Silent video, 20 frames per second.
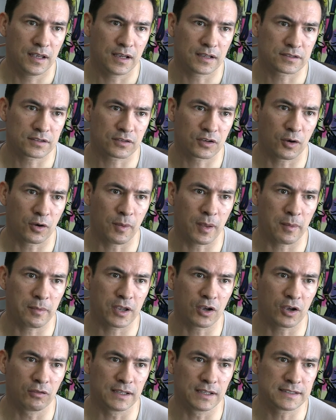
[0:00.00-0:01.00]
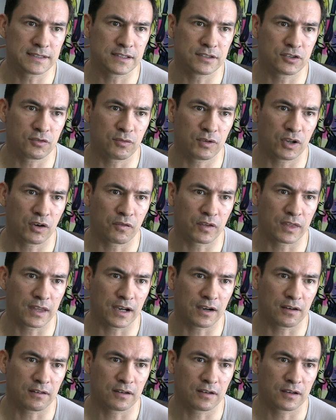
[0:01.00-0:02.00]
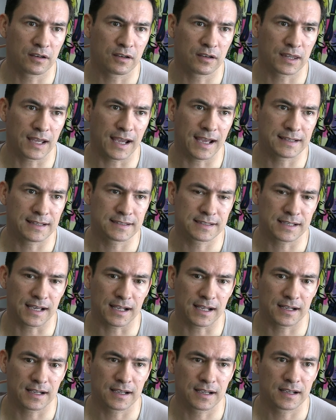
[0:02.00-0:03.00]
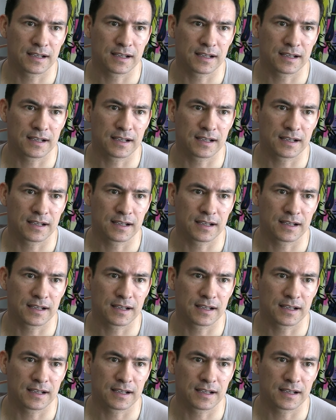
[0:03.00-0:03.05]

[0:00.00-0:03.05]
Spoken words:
Yeah, so maybe go listen to it over there, the headset.